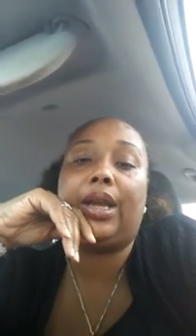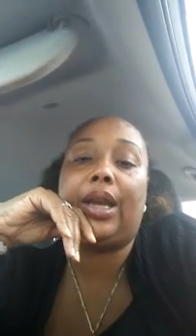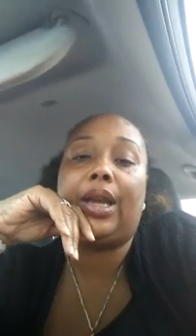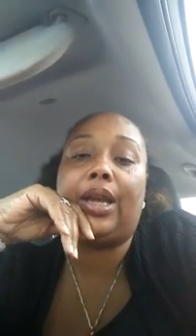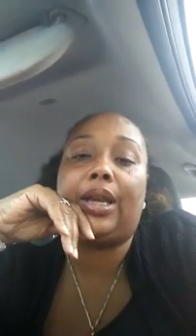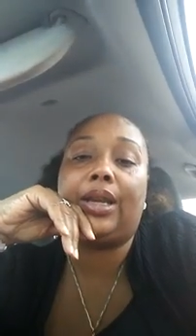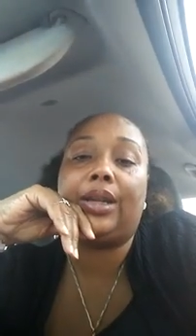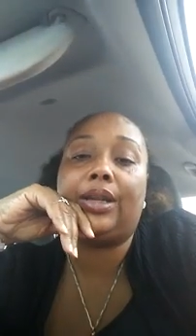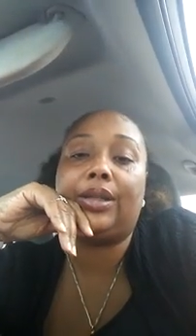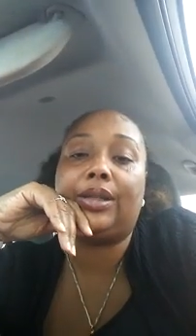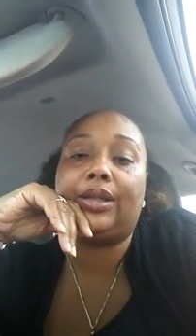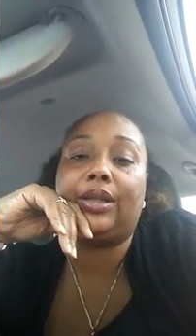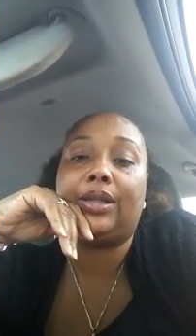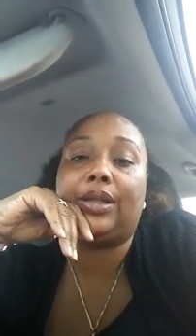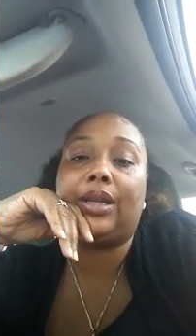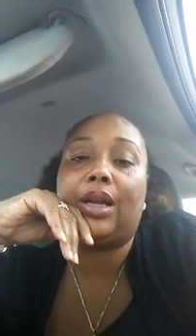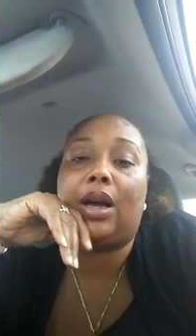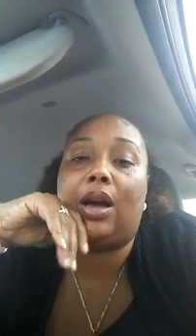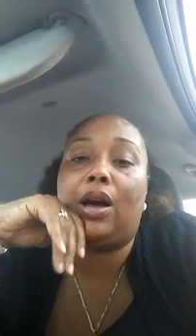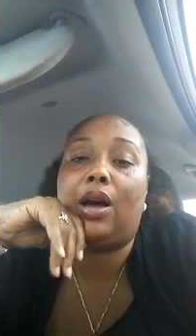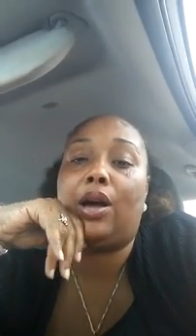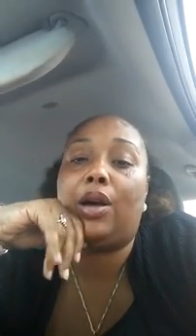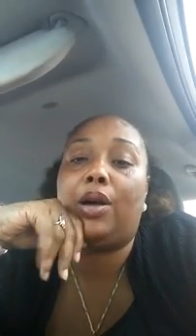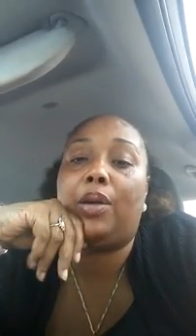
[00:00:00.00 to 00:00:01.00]
things,
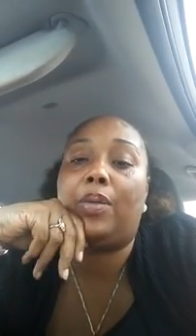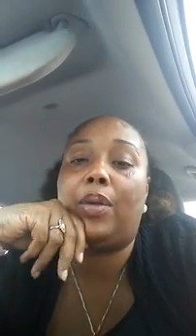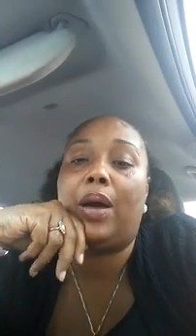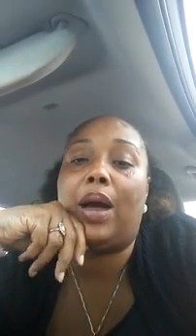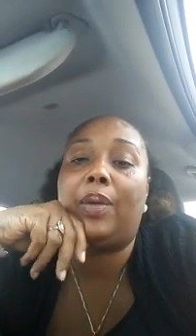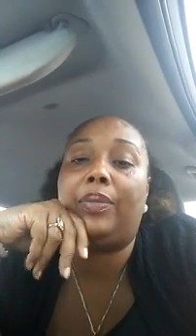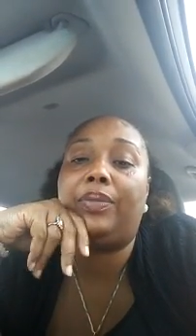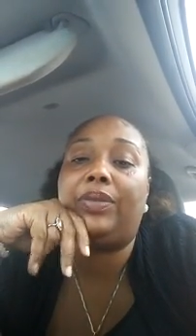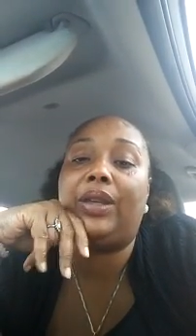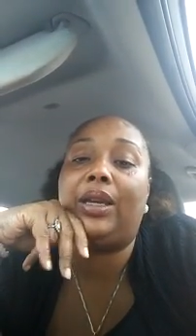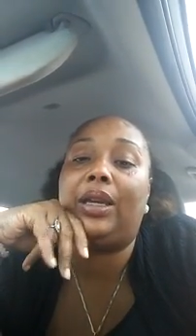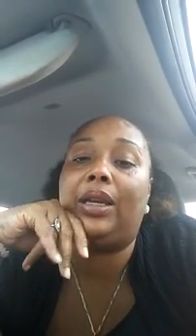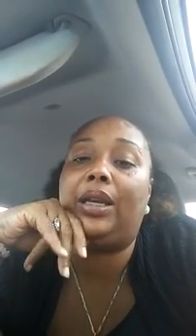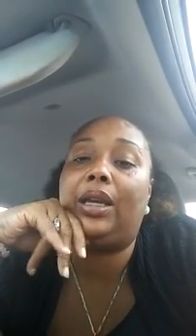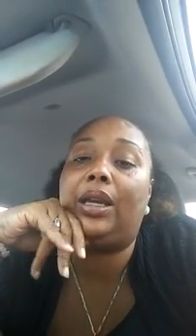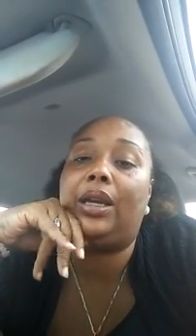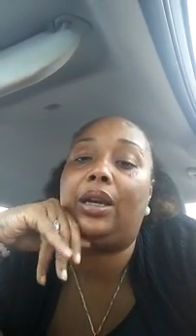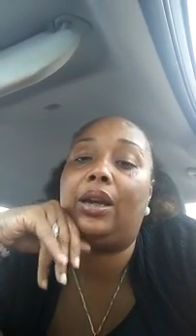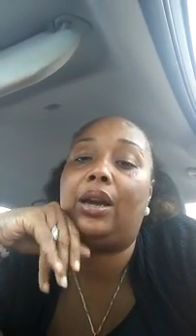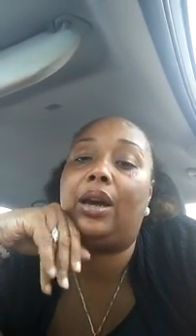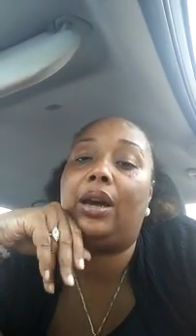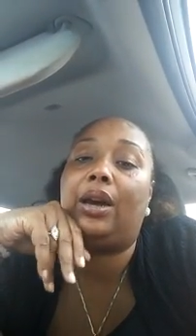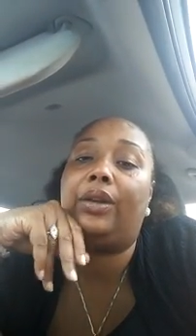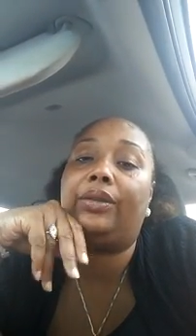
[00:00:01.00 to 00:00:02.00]
I'm
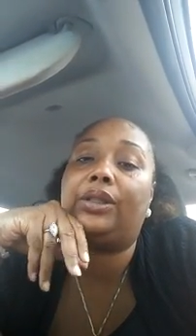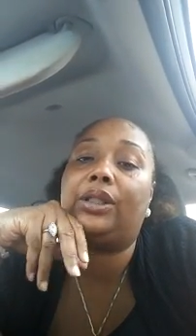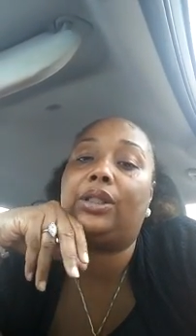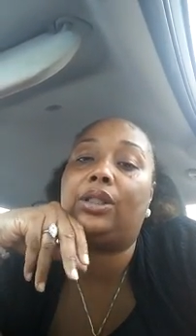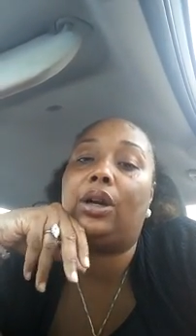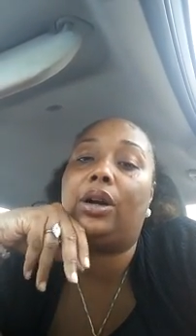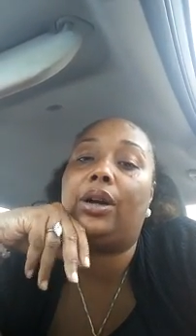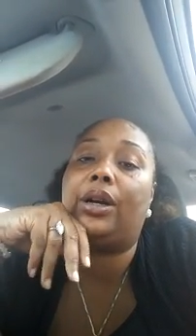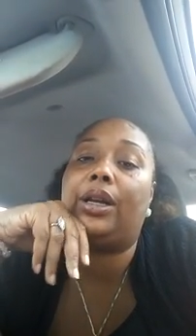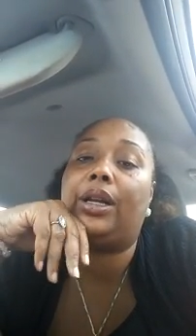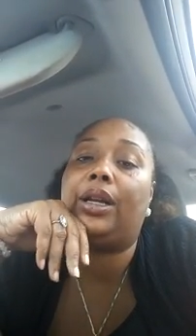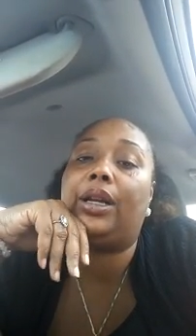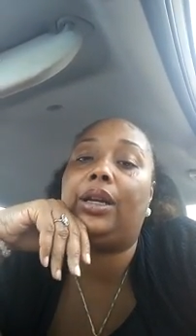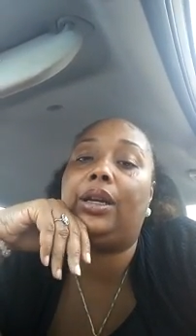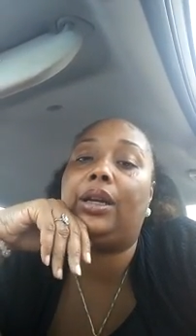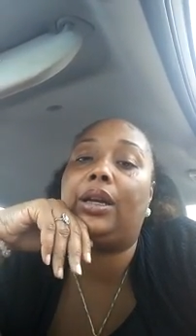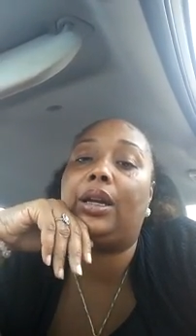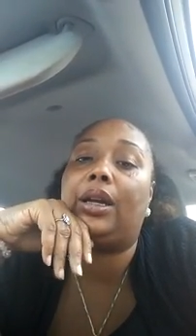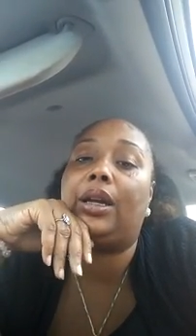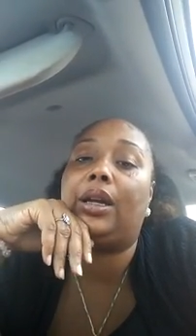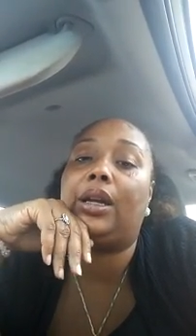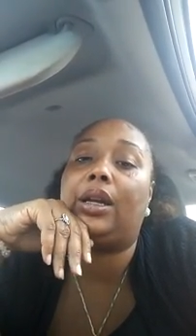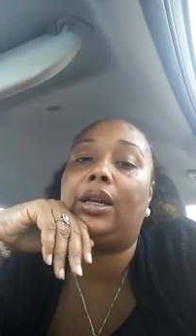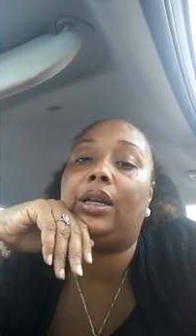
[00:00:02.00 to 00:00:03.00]
thinking of
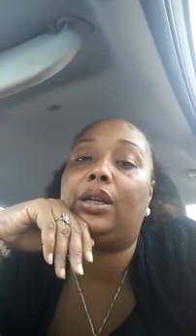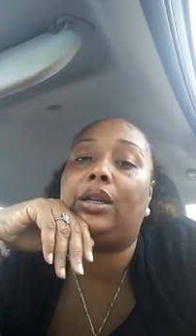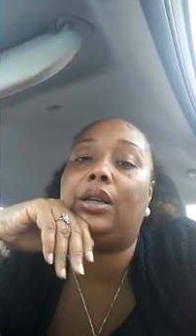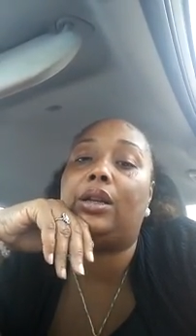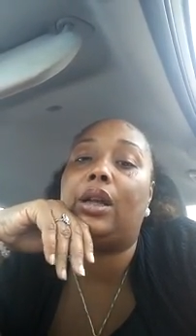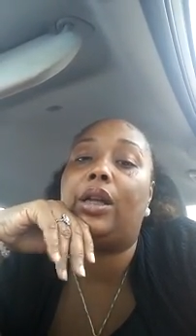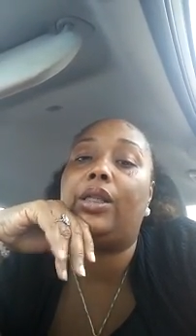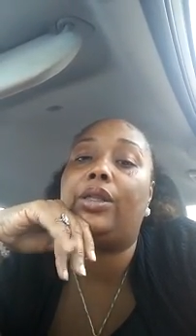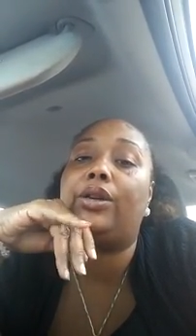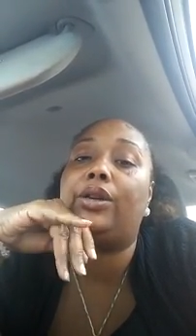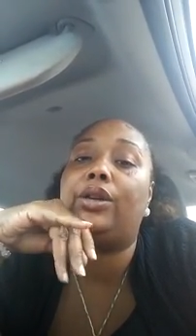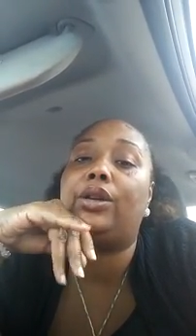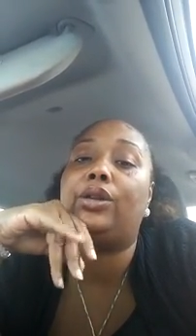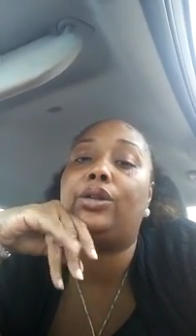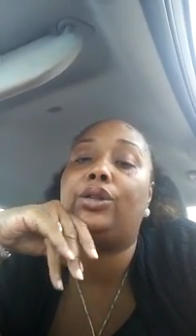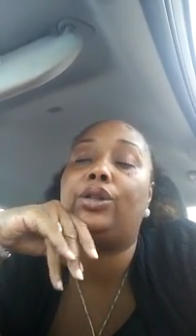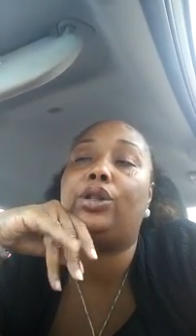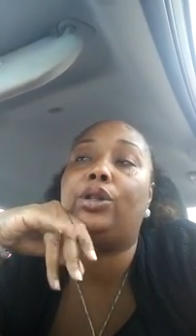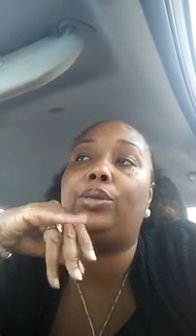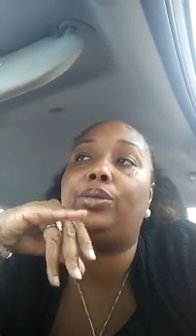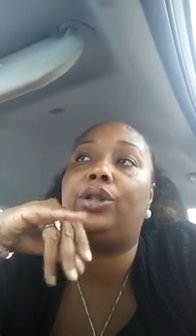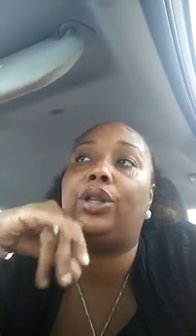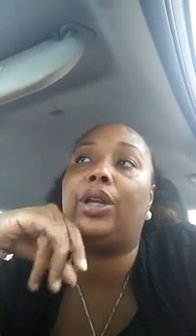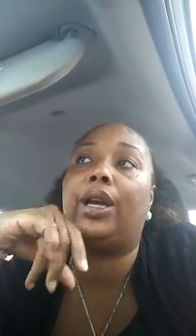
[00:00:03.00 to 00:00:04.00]
starting another
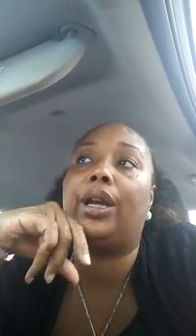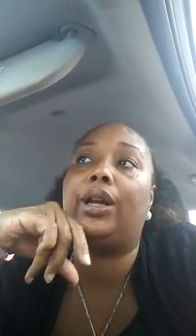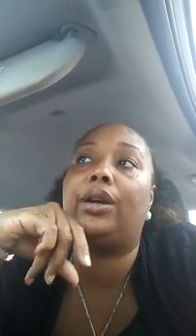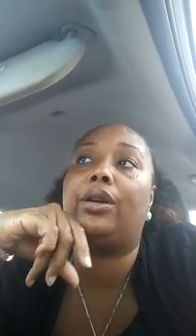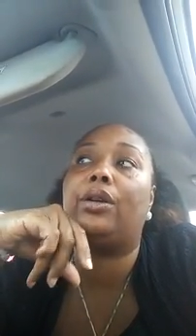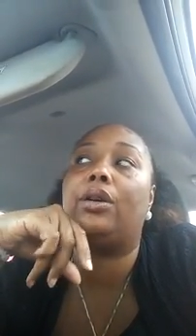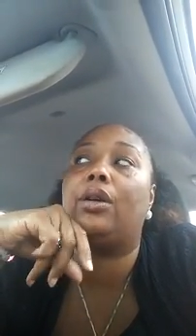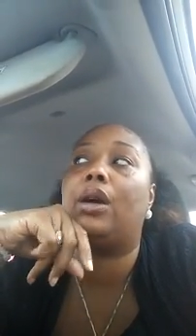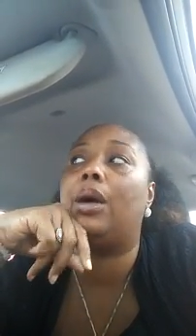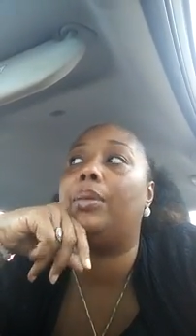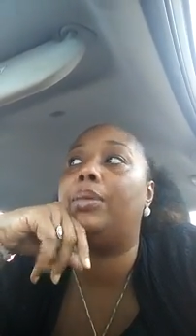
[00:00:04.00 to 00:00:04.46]
YouTube channel.